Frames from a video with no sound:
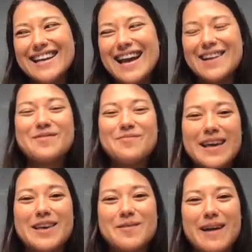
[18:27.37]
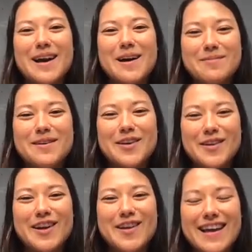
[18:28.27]
and make you wake up
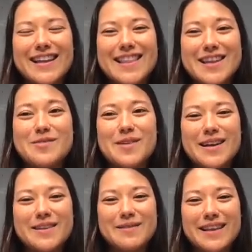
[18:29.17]
earlier than you would with